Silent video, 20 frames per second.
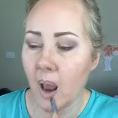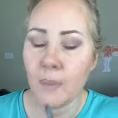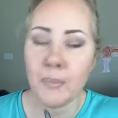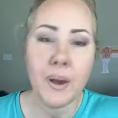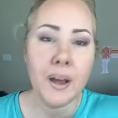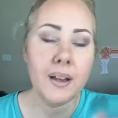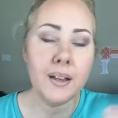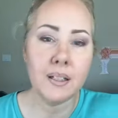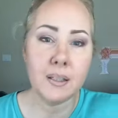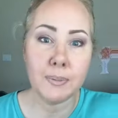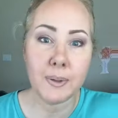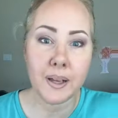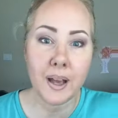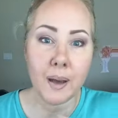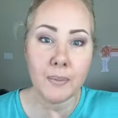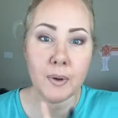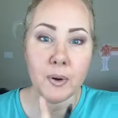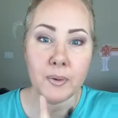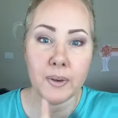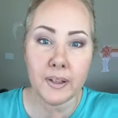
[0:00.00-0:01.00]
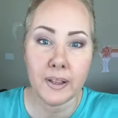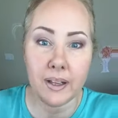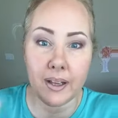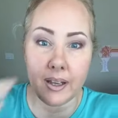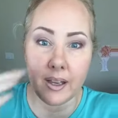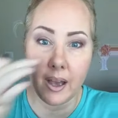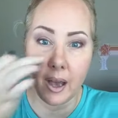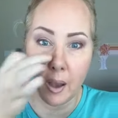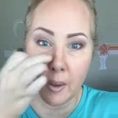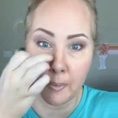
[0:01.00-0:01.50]
But it's become a
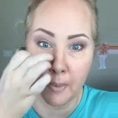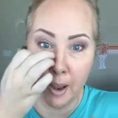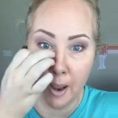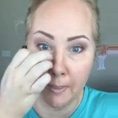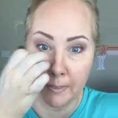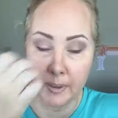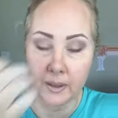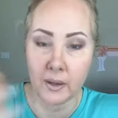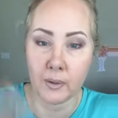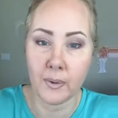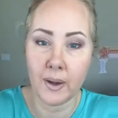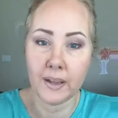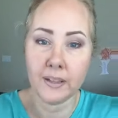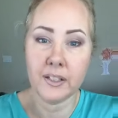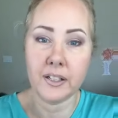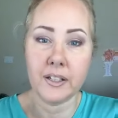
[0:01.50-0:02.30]
really popular one